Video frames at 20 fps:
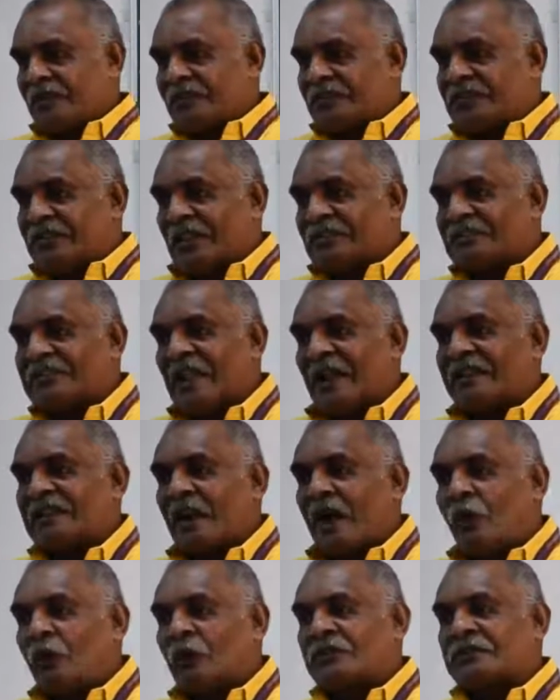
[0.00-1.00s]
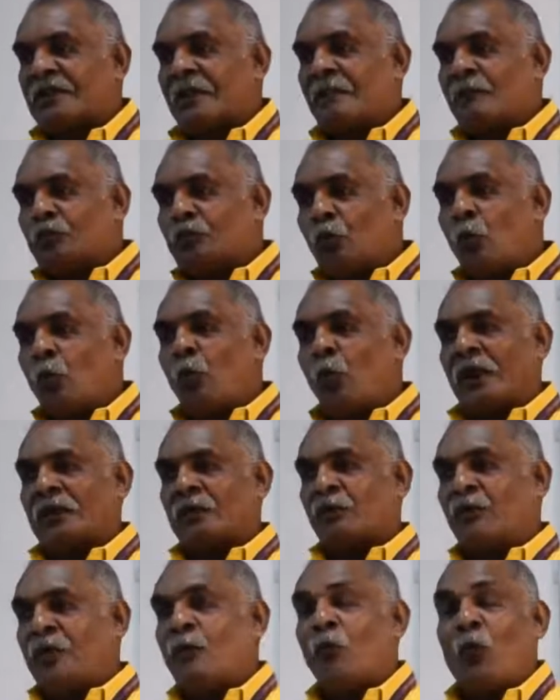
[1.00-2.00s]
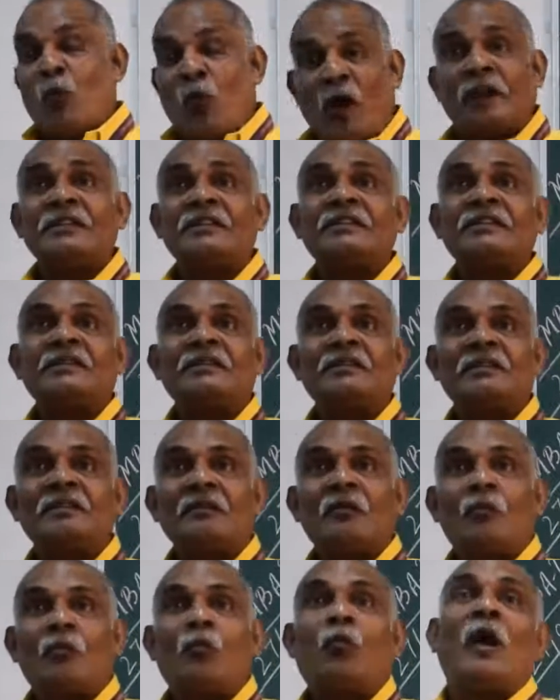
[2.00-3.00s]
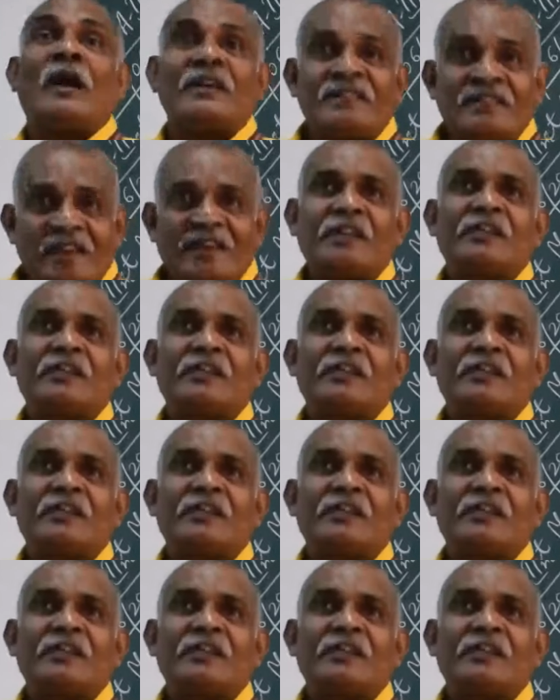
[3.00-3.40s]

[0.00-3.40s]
does that outcome do what we wanted